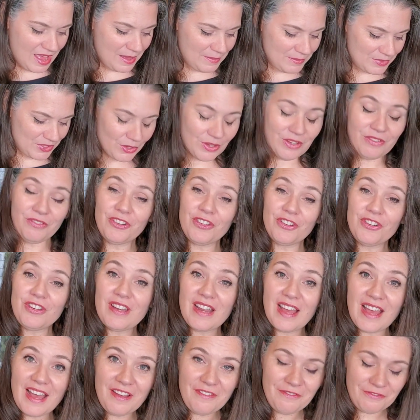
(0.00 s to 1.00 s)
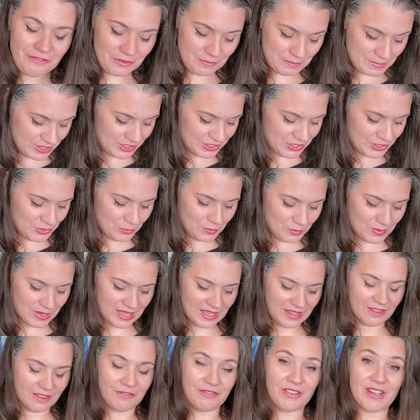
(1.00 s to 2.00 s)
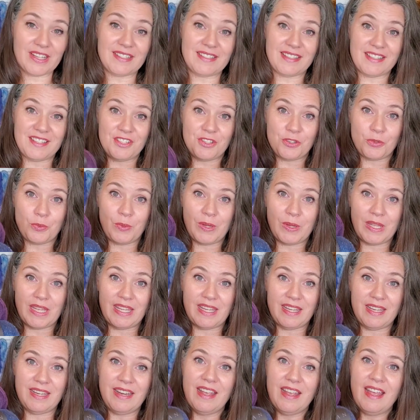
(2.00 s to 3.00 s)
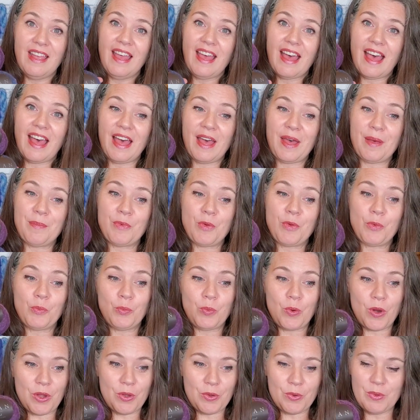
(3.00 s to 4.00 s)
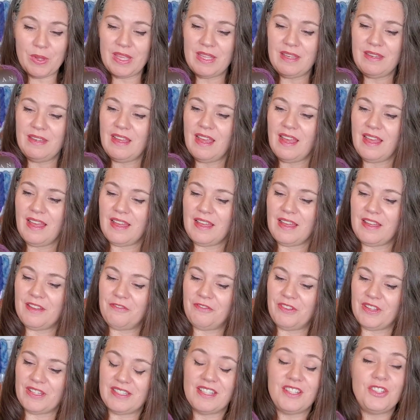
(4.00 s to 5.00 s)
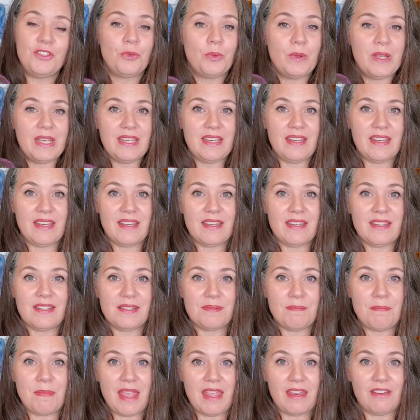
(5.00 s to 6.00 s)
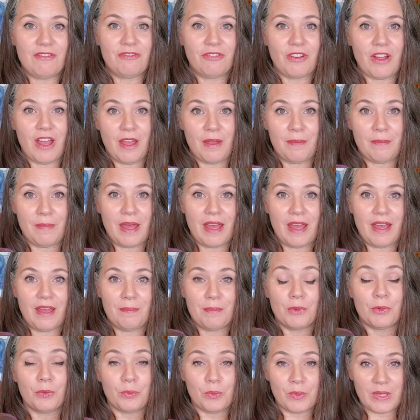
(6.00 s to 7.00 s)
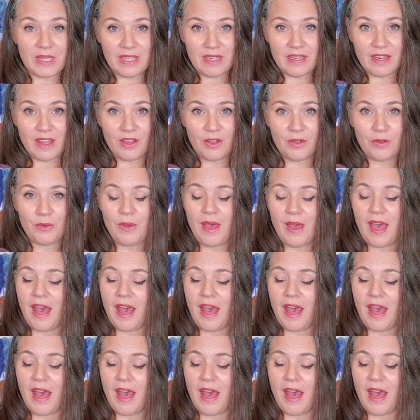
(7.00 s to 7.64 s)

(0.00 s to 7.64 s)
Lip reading: So if you're not familiar with felted tweed, Rowan Felted Tweed is made from a merino,